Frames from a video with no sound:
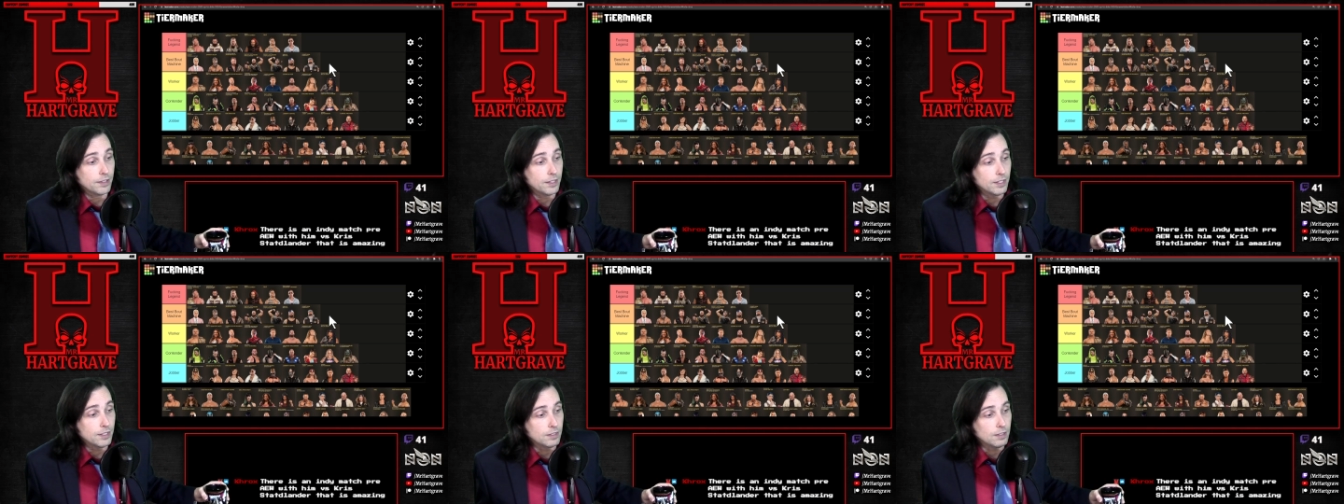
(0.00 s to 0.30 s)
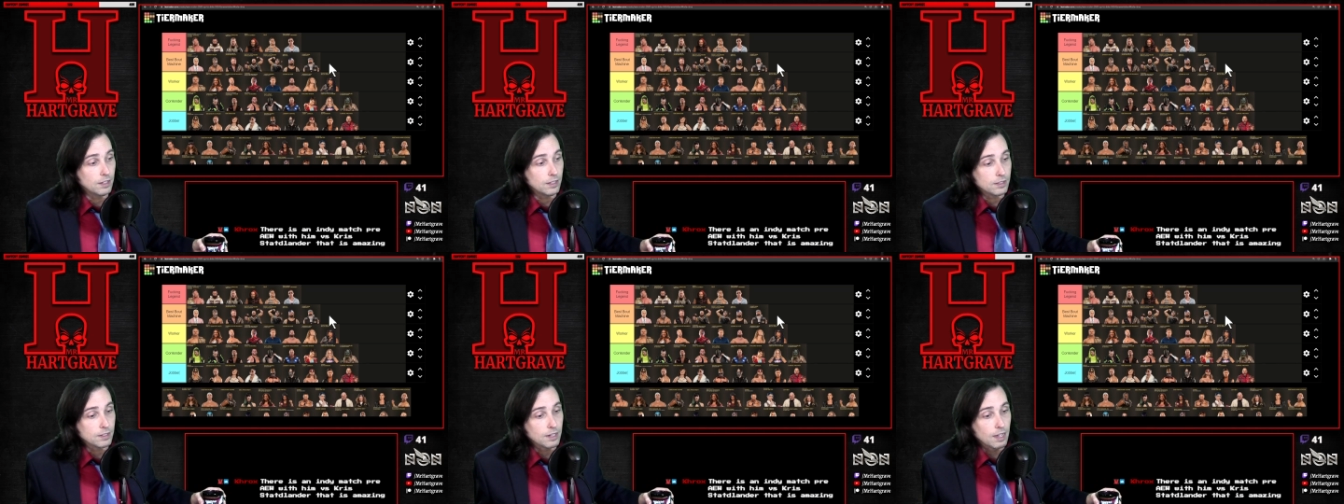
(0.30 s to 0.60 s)

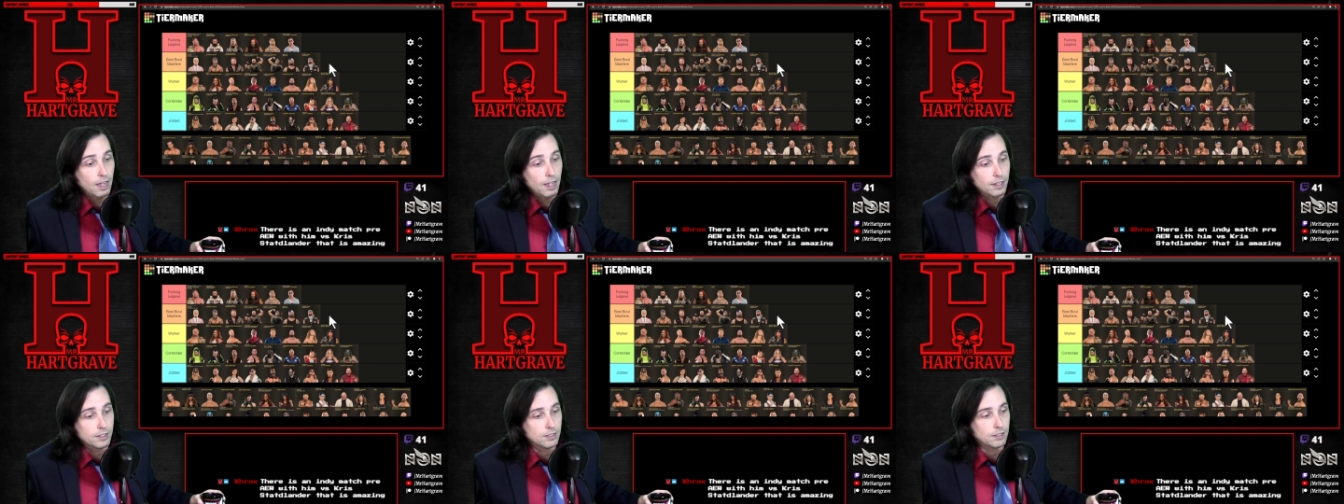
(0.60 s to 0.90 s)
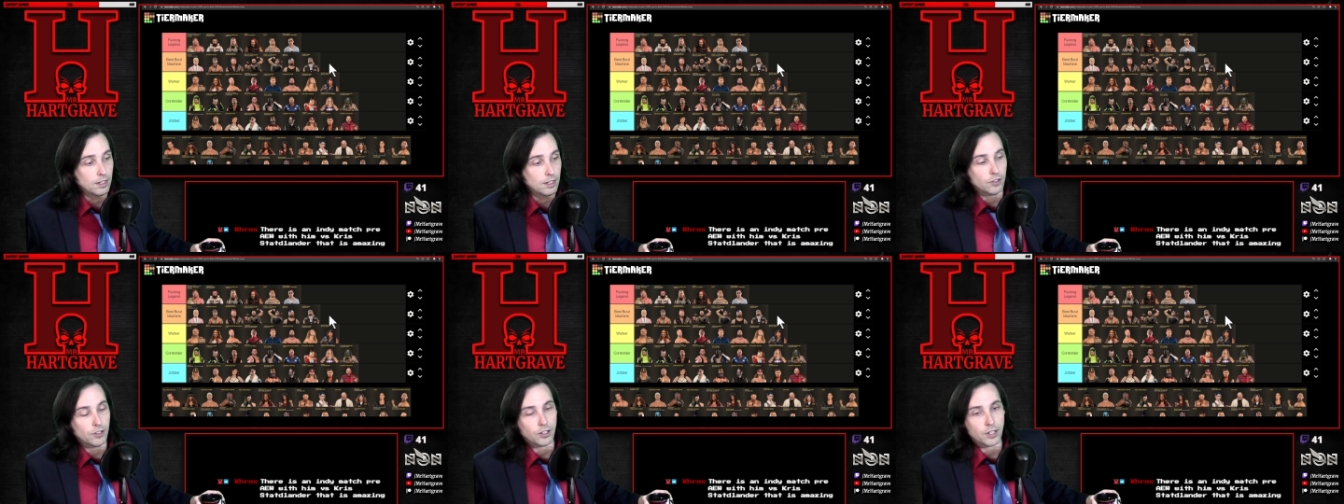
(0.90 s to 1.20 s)
these guys,
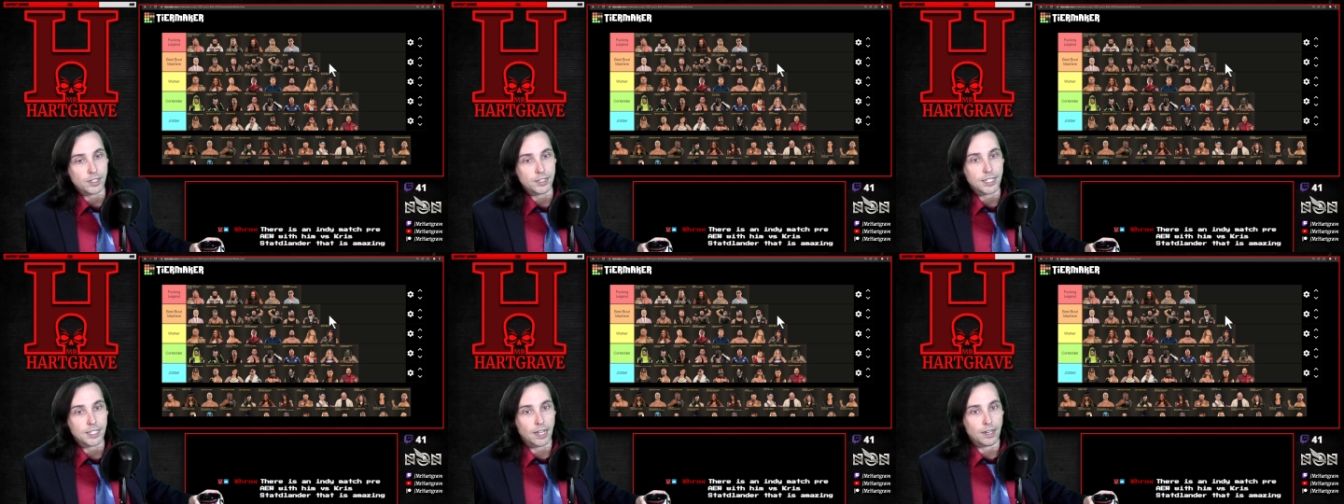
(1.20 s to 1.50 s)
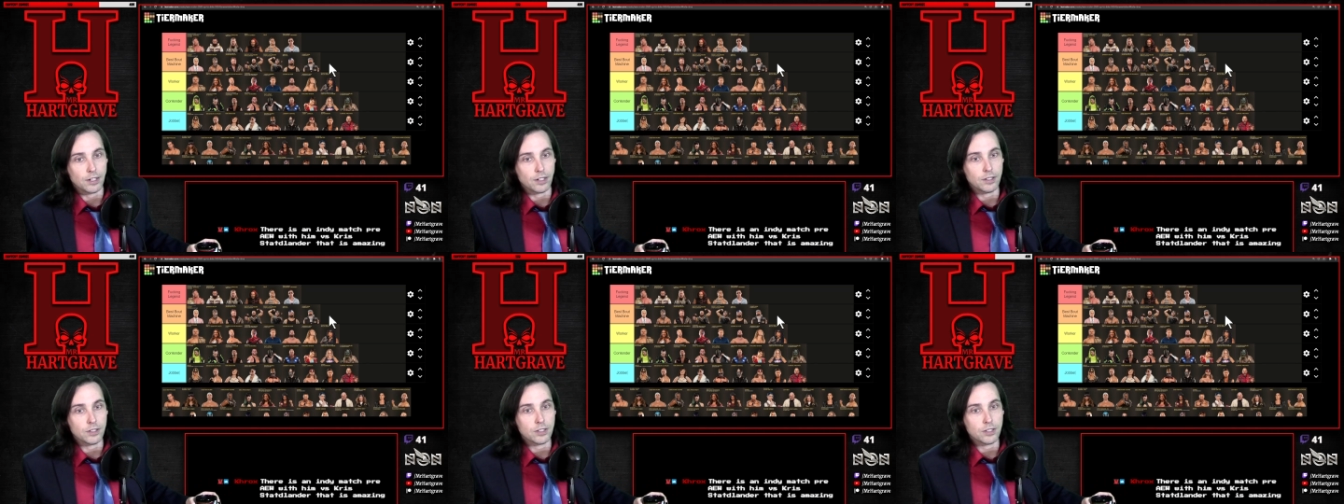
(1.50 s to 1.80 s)
they're
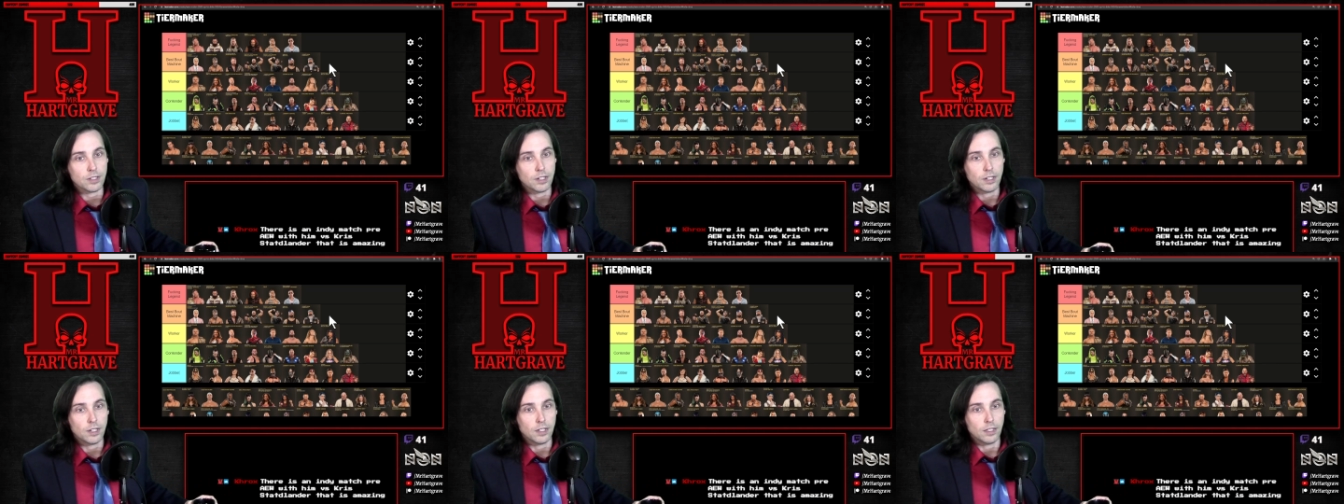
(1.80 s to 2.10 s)
contenders.